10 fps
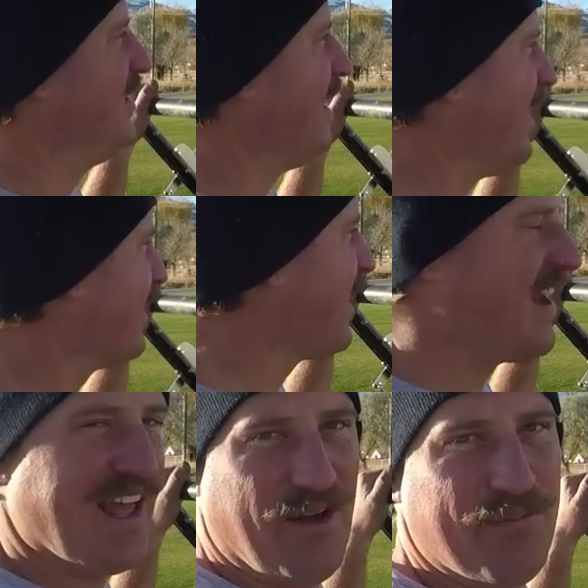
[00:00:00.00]
and kind
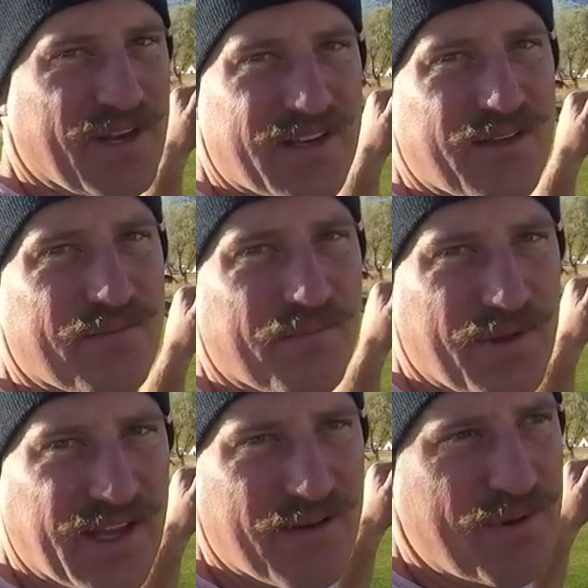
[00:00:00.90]
of help it
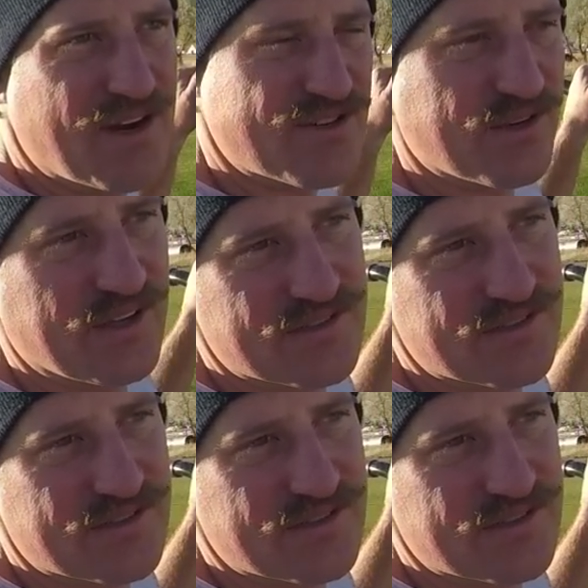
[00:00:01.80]
become better soil.